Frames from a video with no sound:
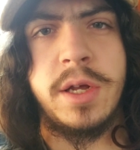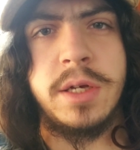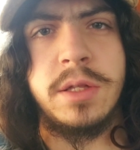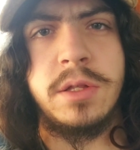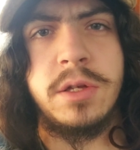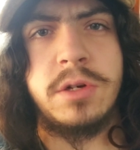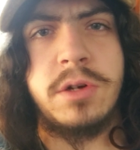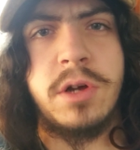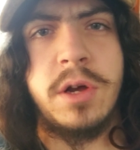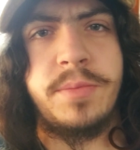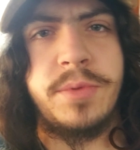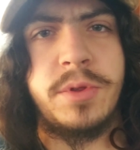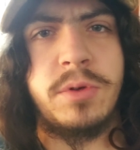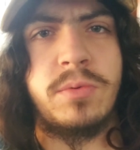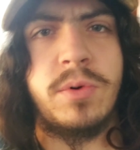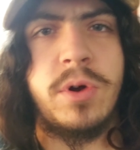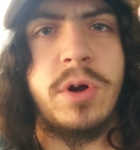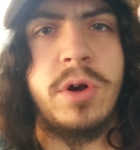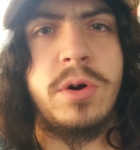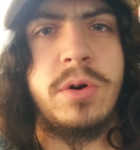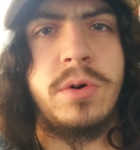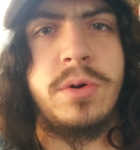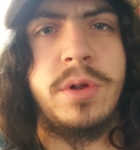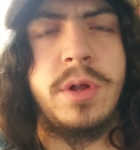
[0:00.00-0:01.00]
look up the
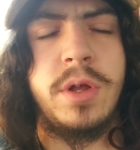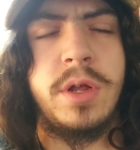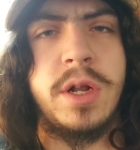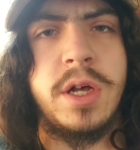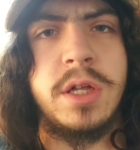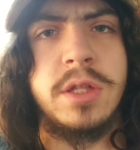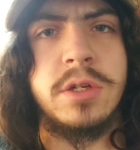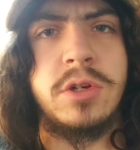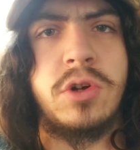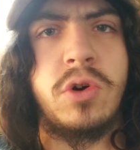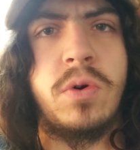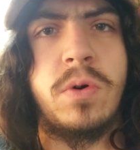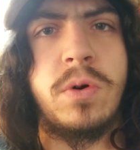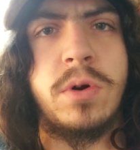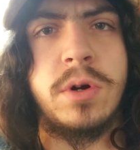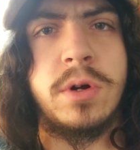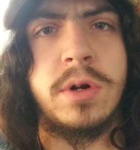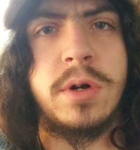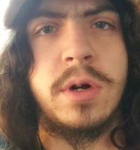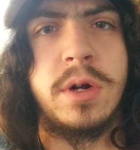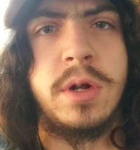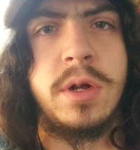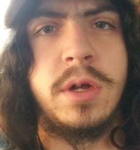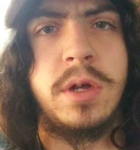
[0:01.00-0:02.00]
road, and on the
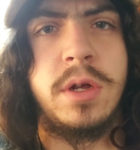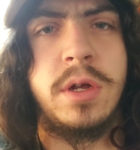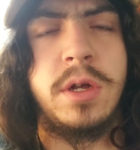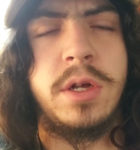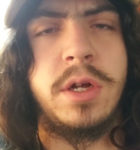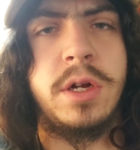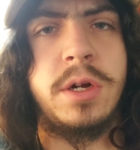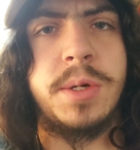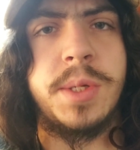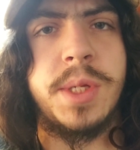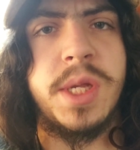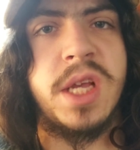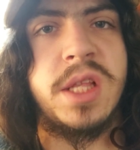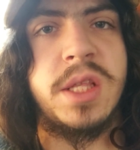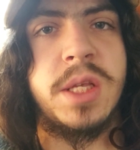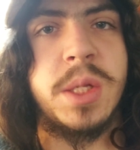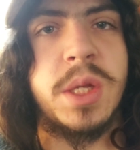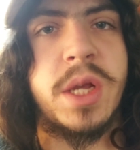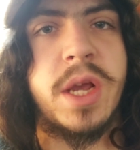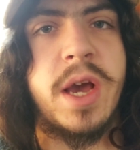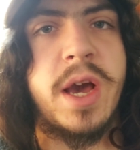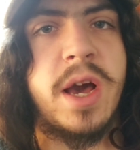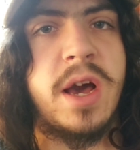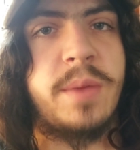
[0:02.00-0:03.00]
corner, here sat this
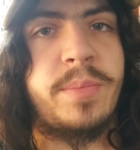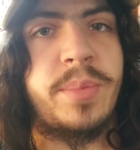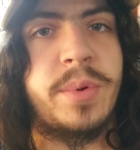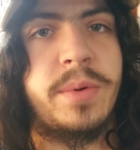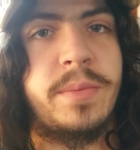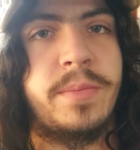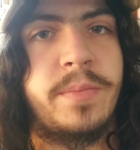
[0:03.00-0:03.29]
cop.